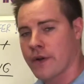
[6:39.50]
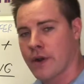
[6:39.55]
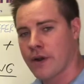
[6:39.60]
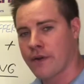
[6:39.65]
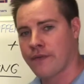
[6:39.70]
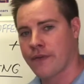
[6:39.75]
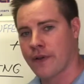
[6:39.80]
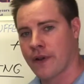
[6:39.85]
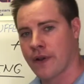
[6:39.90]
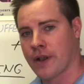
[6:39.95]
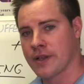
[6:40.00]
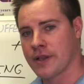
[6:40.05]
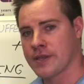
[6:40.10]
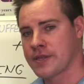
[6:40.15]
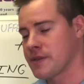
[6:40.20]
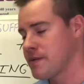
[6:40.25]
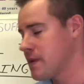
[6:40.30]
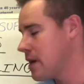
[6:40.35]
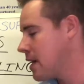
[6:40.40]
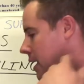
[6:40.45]

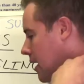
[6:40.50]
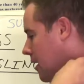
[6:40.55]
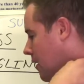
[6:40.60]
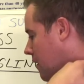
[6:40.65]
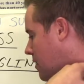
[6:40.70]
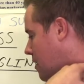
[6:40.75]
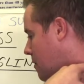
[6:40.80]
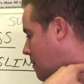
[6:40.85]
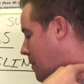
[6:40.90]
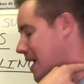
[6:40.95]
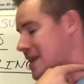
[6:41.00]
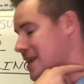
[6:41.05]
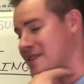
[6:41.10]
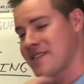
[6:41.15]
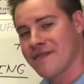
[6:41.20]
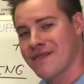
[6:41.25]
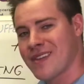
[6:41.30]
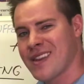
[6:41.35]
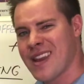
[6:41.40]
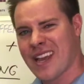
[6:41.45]
interference here in the base
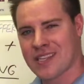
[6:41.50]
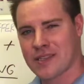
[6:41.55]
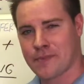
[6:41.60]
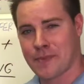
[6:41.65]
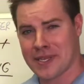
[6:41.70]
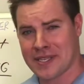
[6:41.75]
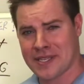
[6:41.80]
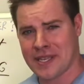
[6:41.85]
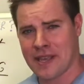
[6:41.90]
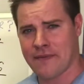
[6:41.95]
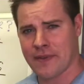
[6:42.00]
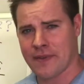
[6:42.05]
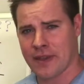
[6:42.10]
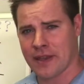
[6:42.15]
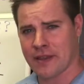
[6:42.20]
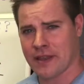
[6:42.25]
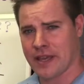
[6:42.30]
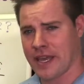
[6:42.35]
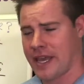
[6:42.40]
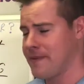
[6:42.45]
of the neck
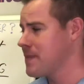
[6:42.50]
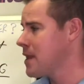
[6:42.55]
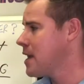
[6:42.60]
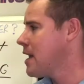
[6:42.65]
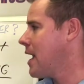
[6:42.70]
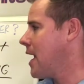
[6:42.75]
specifically,